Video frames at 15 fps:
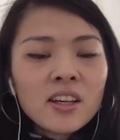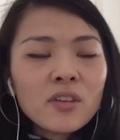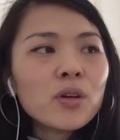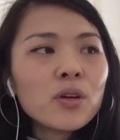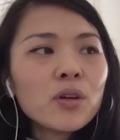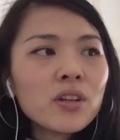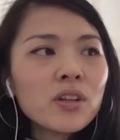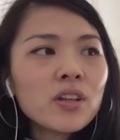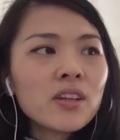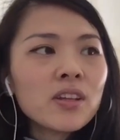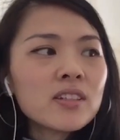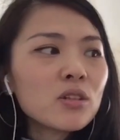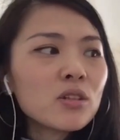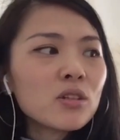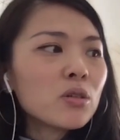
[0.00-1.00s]
one of the
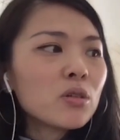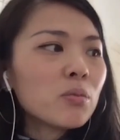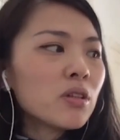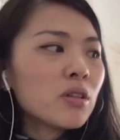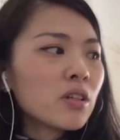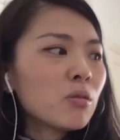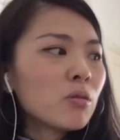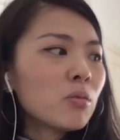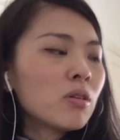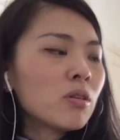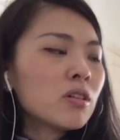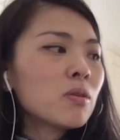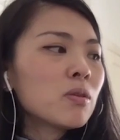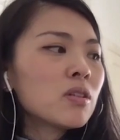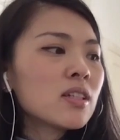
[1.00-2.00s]
things I learned about the Cuban
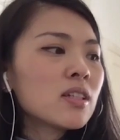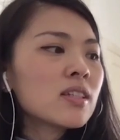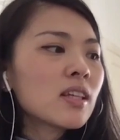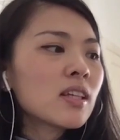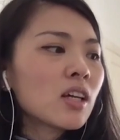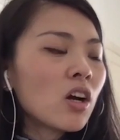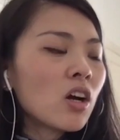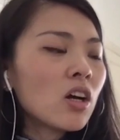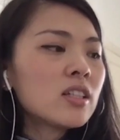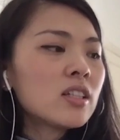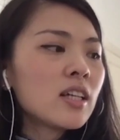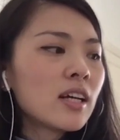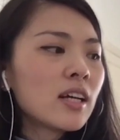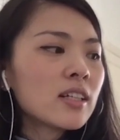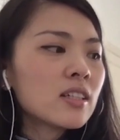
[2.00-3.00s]
experience is the
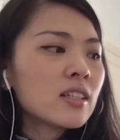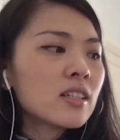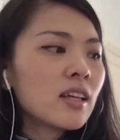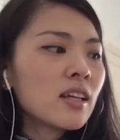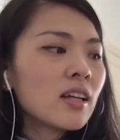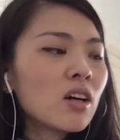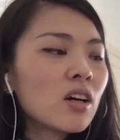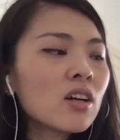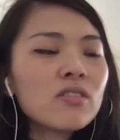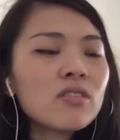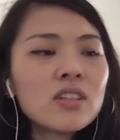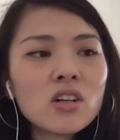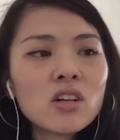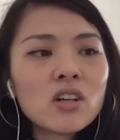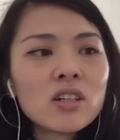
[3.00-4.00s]
contact that a lot of
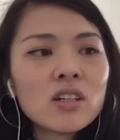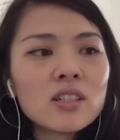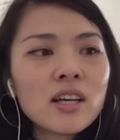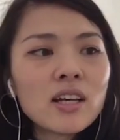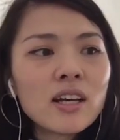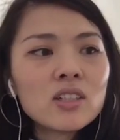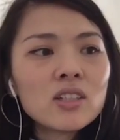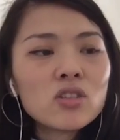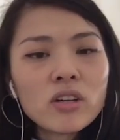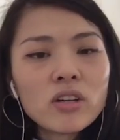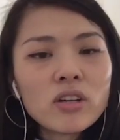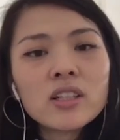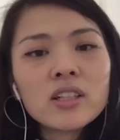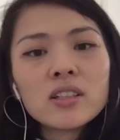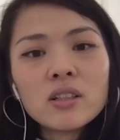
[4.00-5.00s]
these artists had
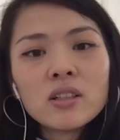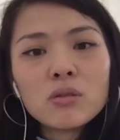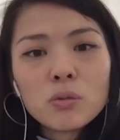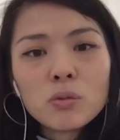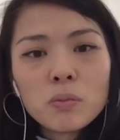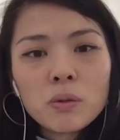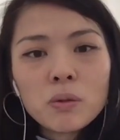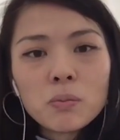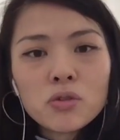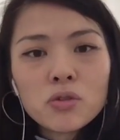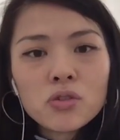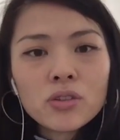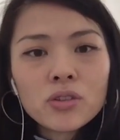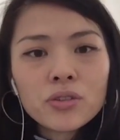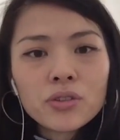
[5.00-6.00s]
directly with people's
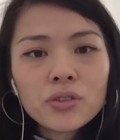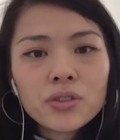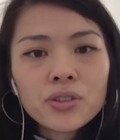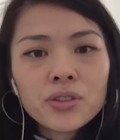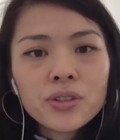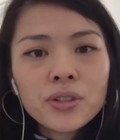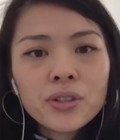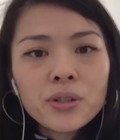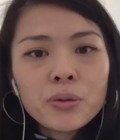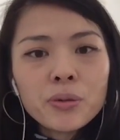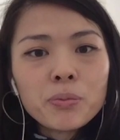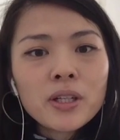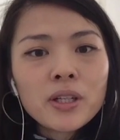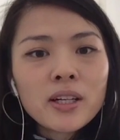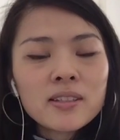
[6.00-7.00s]
struggles,
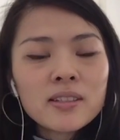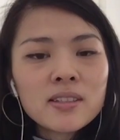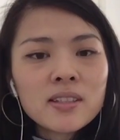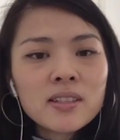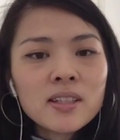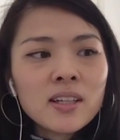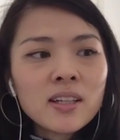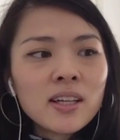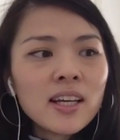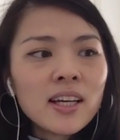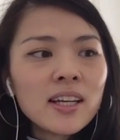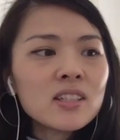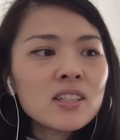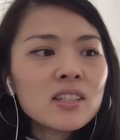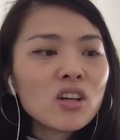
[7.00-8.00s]
because
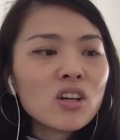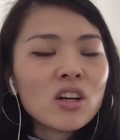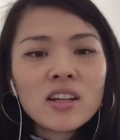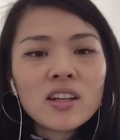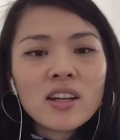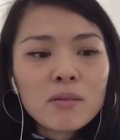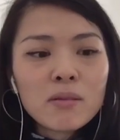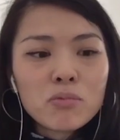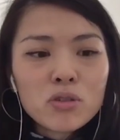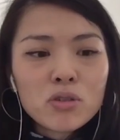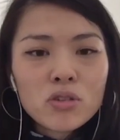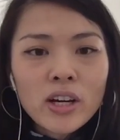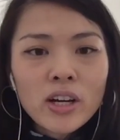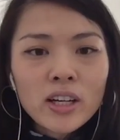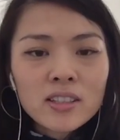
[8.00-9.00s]
it is not an
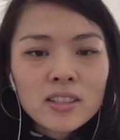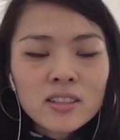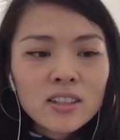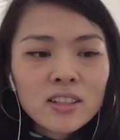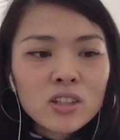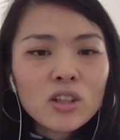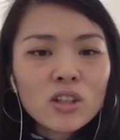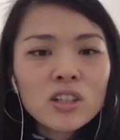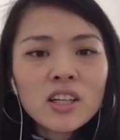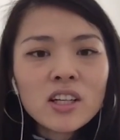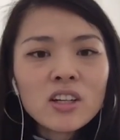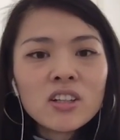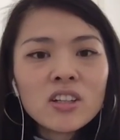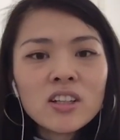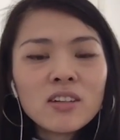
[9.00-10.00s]
abstract
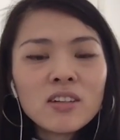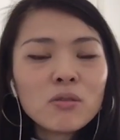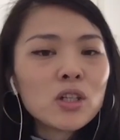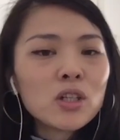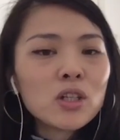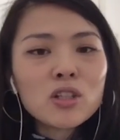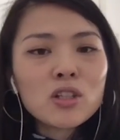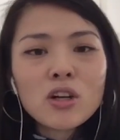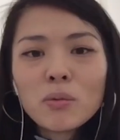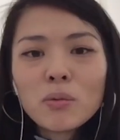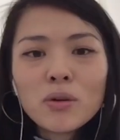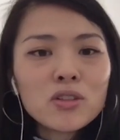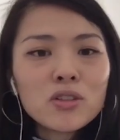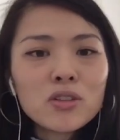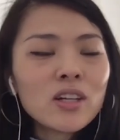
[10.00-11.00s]
solidarity, and we can talk
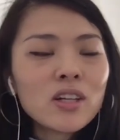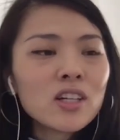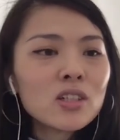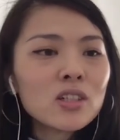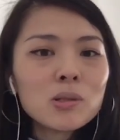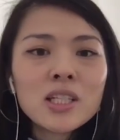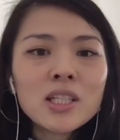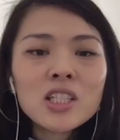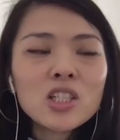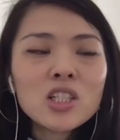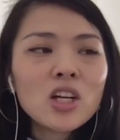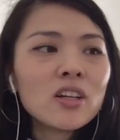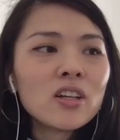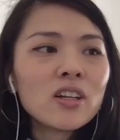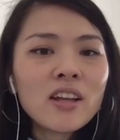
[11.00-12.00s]
about internationals is
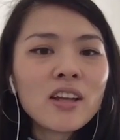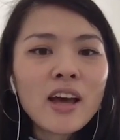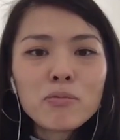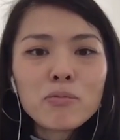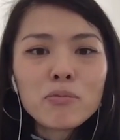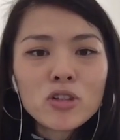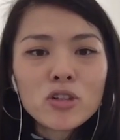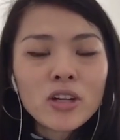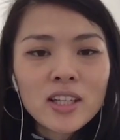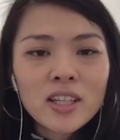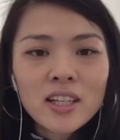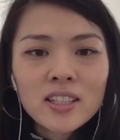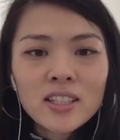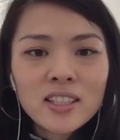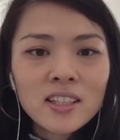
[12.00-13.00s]
not an abstract
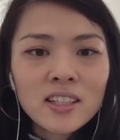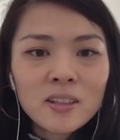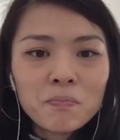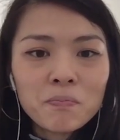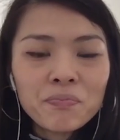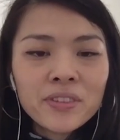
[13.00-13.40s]
idea